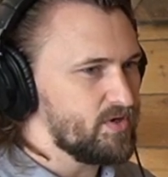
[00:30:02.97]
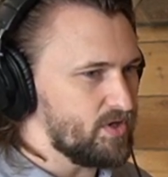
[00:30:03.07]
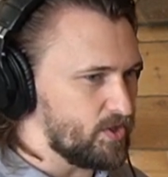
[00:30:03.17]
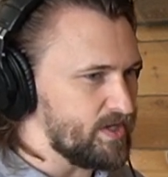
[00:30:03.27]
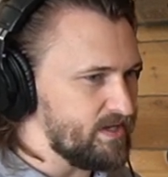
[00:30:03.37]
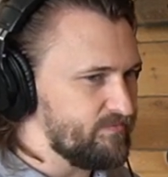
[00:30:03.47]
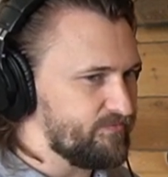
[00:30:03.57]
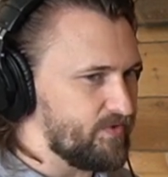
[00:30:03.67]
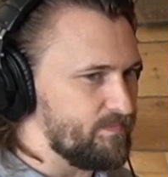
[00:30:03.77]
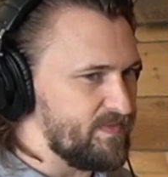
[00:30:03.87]
heard it
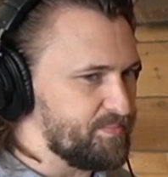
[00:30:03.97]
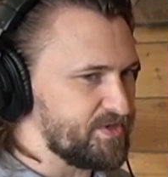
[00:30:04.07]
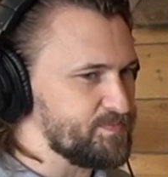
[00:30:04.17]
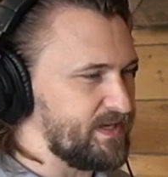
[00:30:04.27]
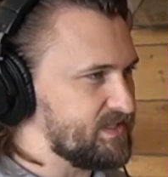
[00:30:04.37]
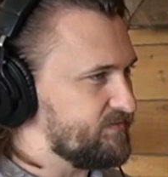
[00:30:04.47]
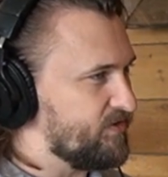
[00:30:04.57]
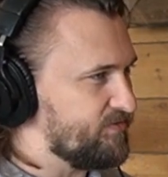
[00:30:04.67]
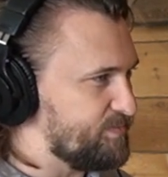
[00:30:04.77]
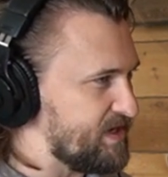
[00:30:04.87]
from the perspective
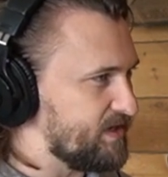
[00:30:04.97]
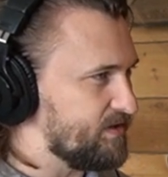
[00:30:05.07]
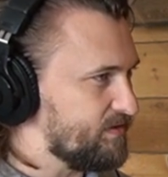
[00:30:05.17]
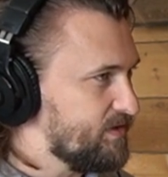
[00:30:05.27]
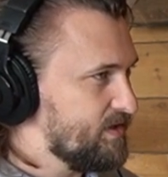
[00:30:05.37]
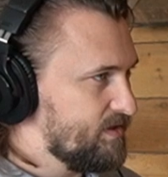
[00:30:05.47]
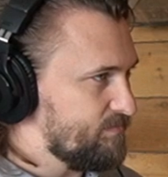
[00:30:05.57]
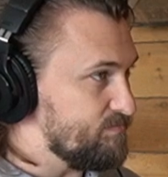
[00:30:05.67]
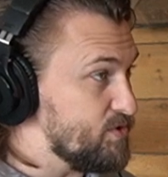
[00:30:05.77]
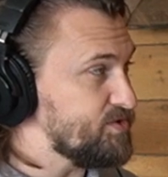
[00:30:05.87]
of being a
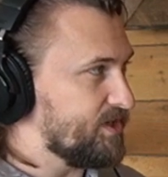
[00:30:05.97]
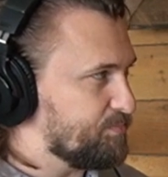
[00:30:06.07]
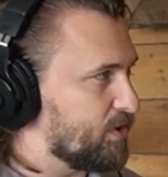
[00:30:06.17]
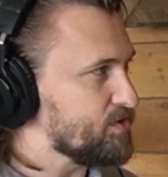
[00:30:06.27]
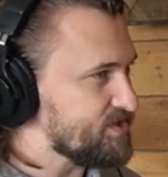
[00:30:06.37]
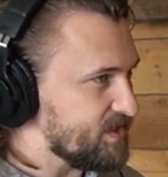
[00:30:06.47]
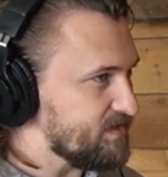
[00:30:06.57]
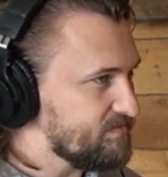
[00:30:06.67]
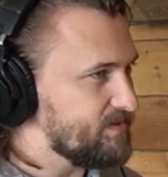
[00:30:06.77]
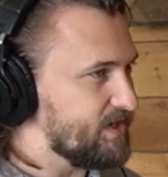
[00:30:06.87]
music
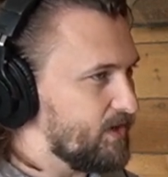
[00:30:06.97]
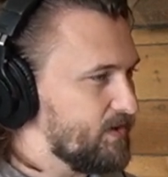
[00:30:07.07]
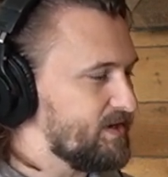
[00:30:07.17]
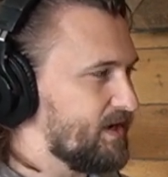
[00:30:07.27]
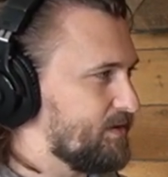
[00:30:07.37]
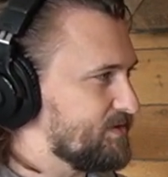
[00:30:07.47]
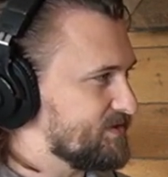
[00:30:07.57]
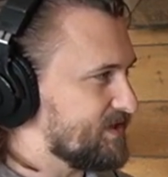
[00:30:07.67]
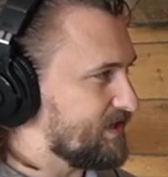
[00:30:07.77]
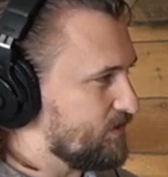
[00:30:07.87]
person, you know, and I
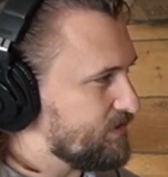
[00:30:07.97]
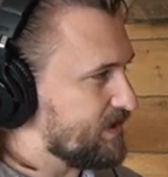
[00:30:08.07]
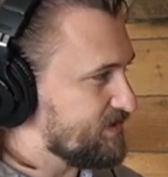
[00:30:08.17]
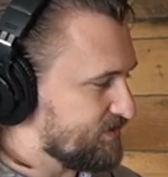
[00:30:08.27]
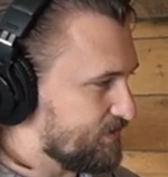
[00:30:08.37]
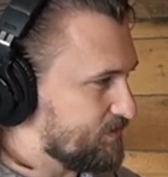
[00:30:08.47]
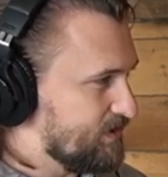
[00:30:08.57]
was like, okay, so